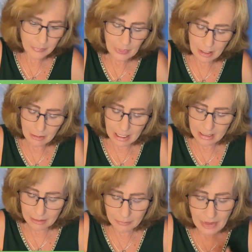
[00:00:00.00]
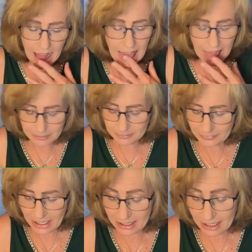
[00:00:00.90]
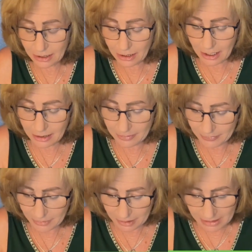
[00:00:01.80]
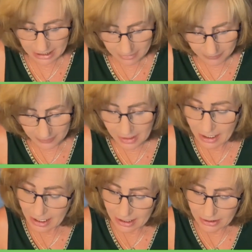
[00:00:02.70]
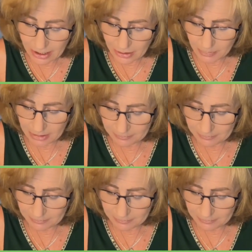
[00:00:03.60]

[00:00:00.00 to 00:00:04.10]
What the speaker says: All right. I can get a card. What do we got? Judgment.